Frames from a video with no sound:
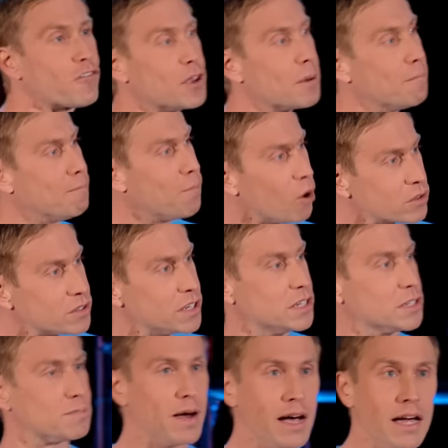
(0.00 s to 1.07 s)
off your
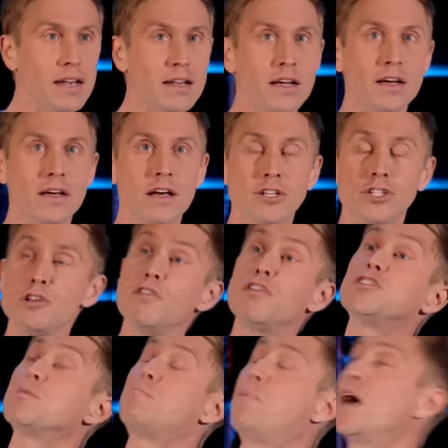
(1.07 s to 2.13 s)
bodies, man. Do you know there's a